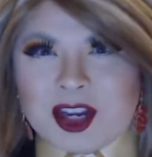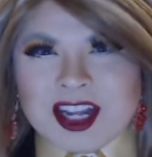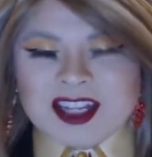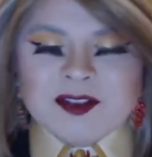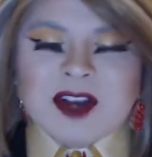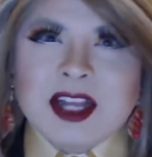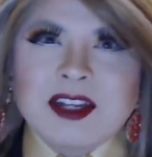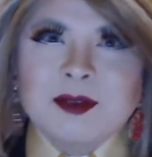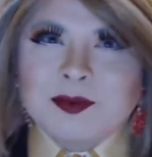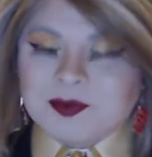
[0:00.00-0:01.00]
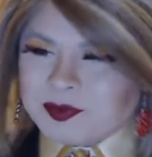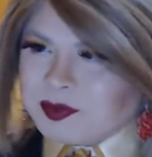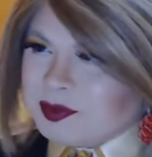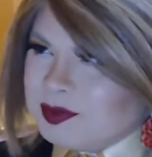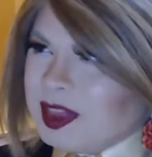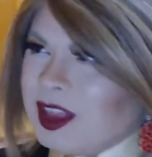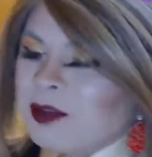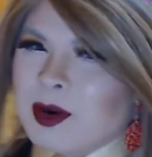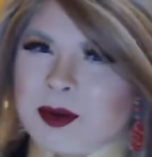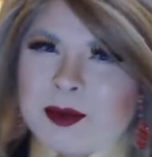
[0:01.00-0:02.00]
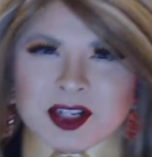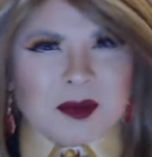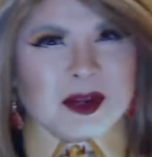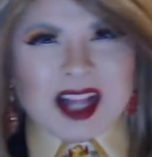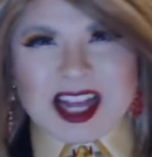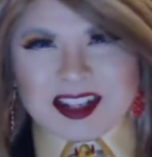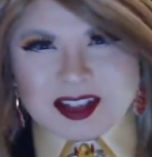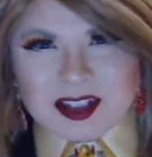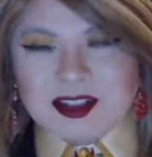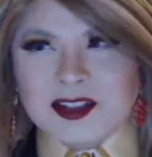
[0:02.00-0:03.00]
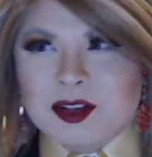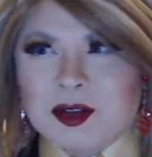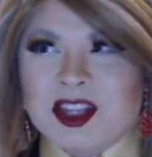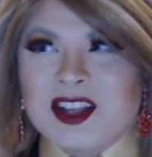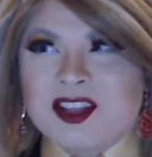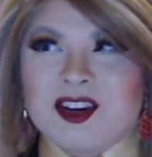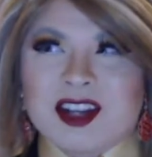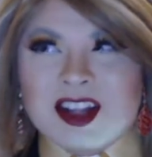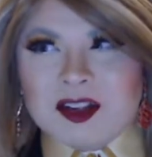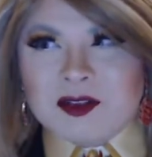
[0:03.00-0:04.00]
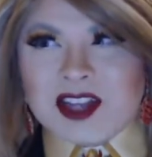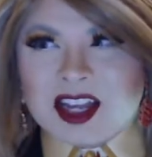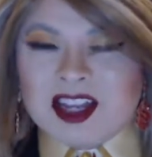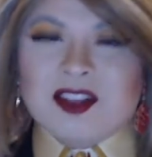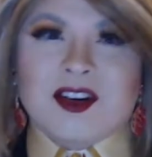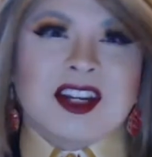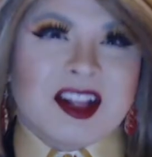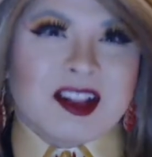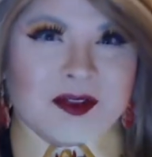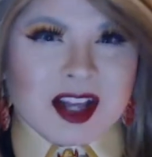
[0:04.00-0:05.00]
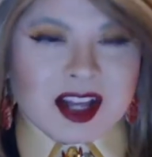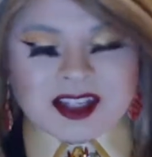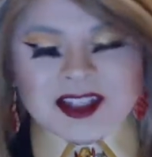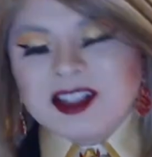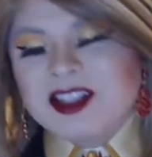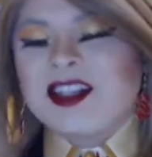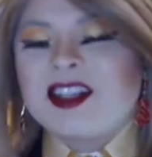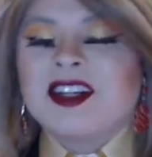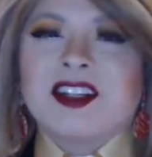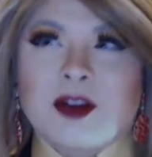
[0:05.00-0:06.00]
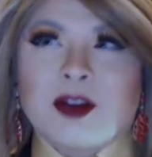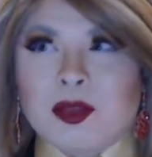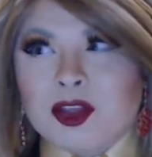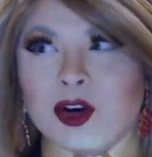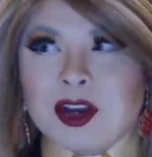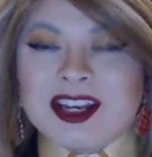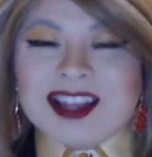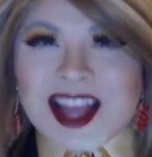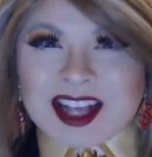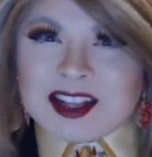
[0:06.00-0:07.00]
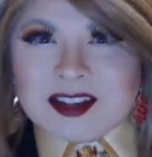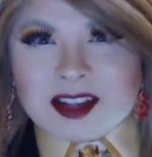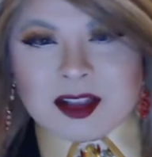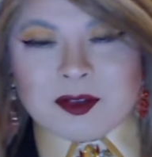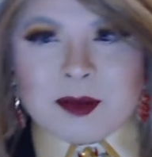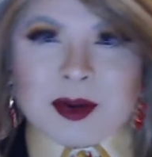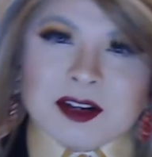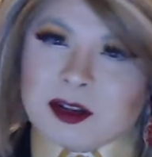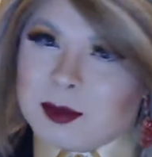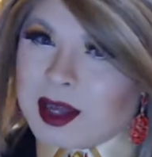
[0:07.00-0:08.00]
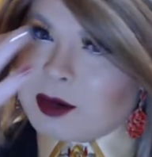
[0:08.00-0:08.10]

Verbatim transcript: Days of Night. It's pretty much up in Alaska, so they get 30 days of day, 30 days of night. So 30 days that the vampires can be out,